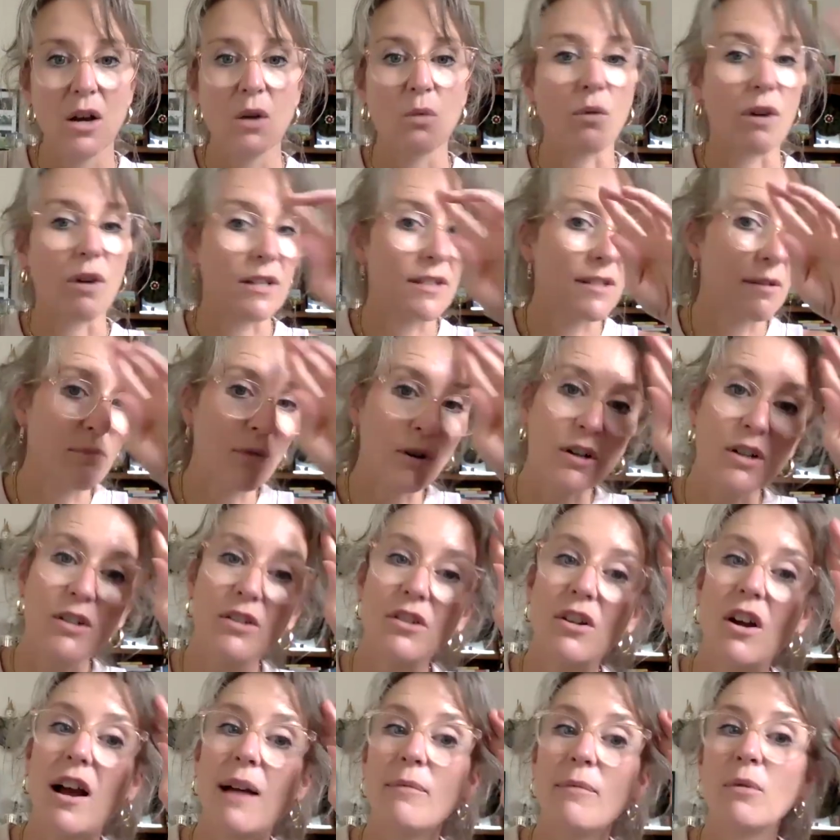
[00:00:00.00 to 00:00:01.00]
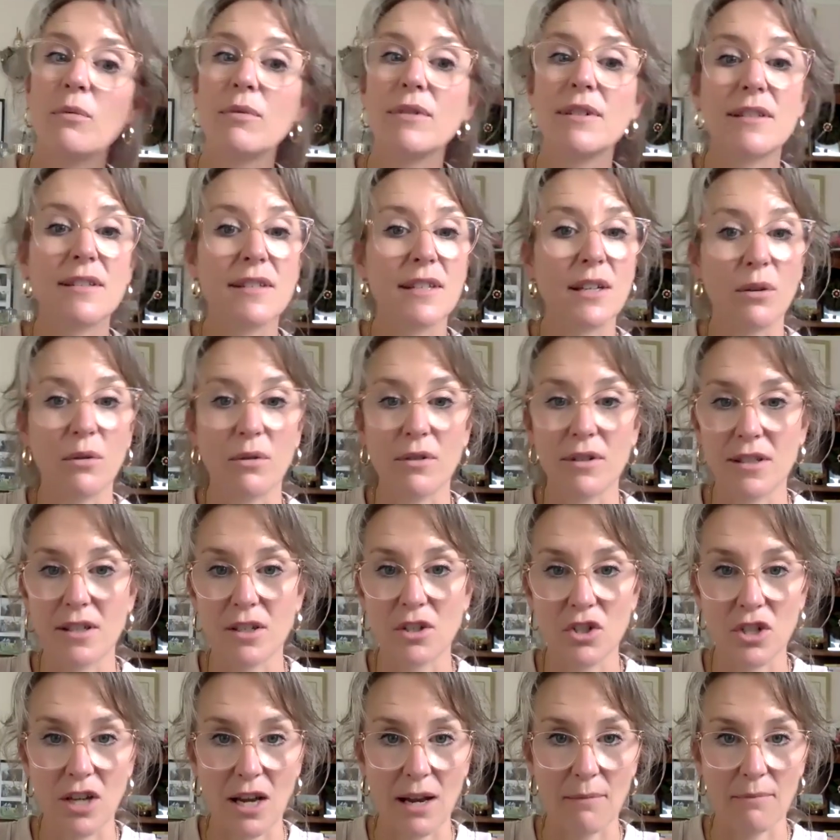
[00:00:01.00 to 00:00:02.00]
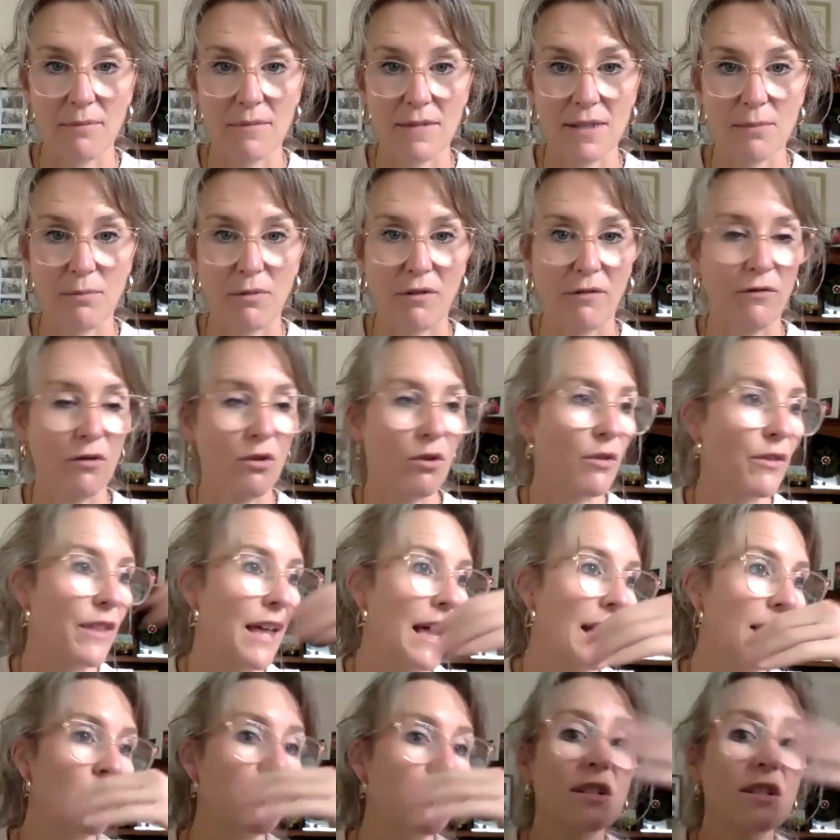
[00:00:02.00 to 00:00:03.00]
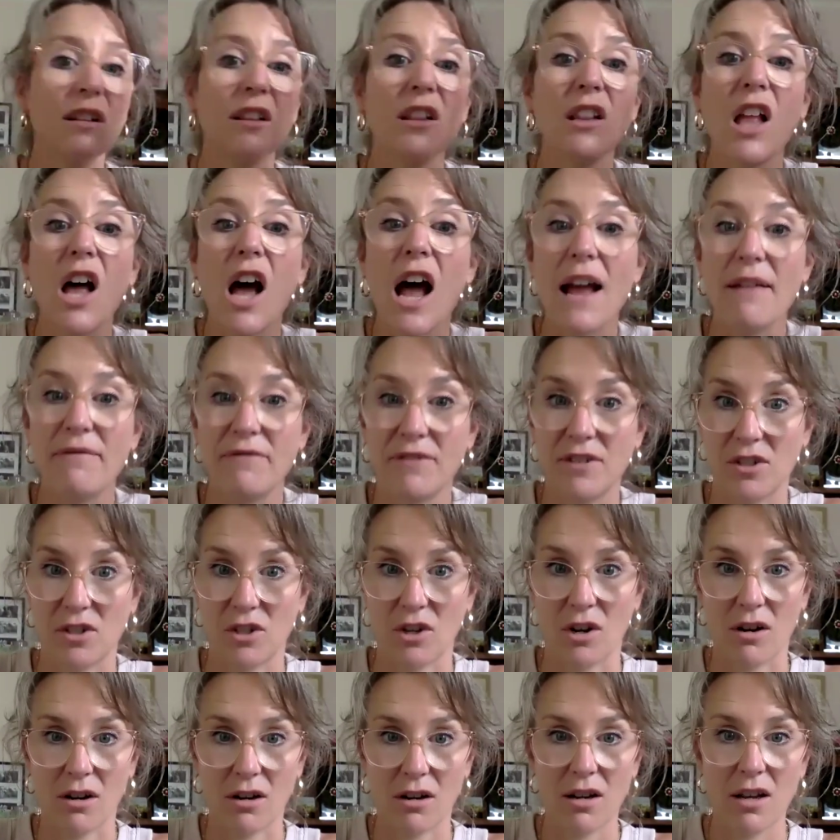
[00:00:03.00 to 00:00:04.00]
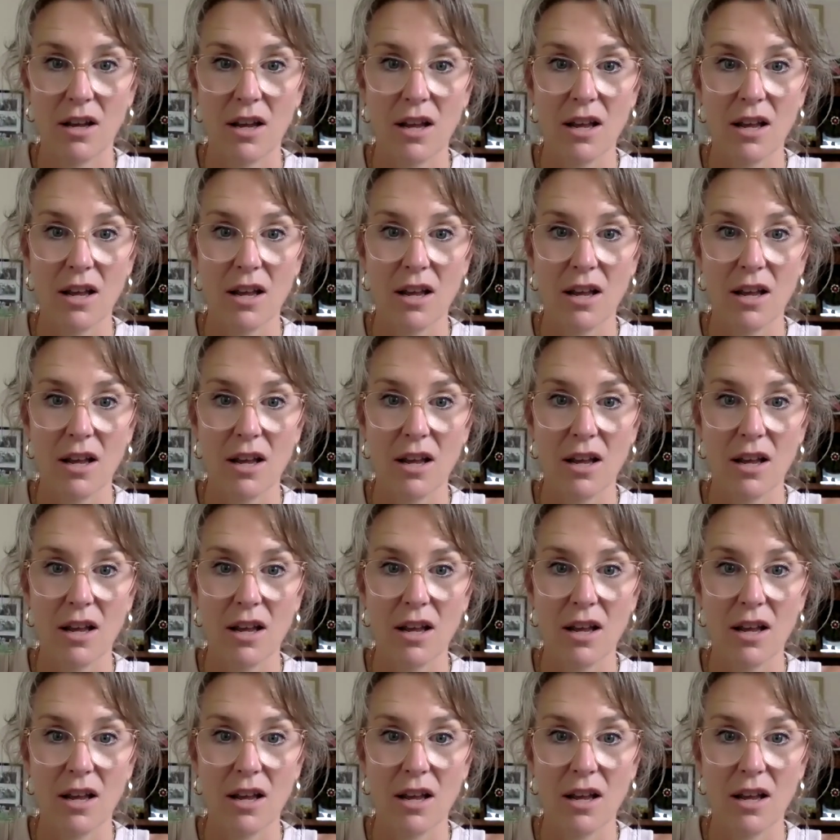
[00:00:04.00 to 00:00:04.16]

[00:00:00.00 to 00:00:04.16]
Once upon a time, it was silks and gems. Before that, it was livestock.